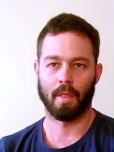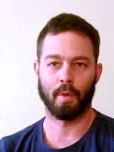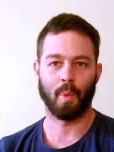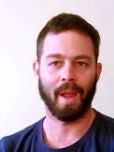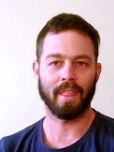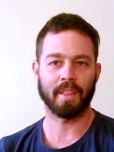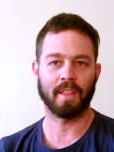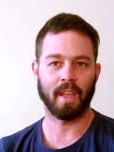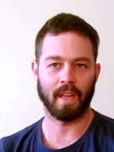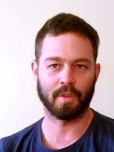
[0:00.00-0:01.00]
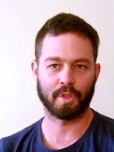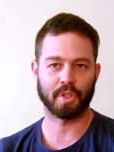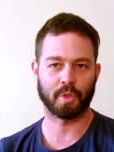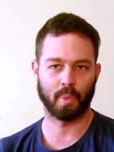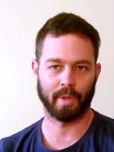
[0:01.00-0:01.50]
The way that the
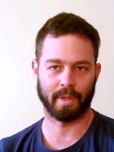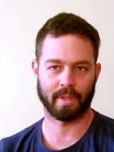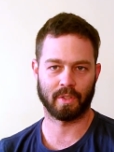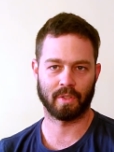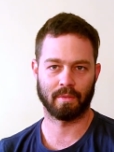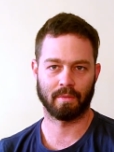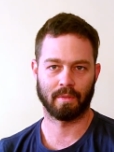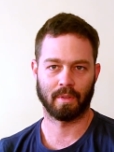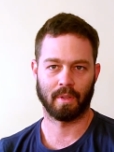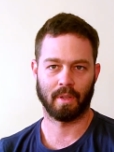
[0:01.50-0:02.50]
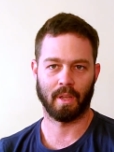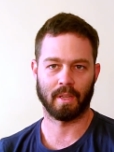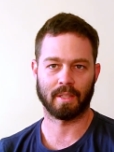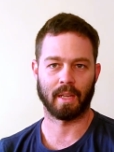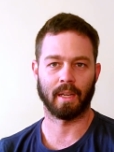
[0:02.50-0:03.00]
interest works
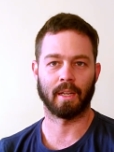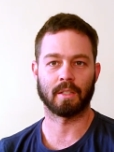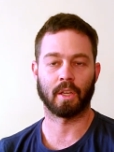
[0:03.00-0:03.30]
is that it is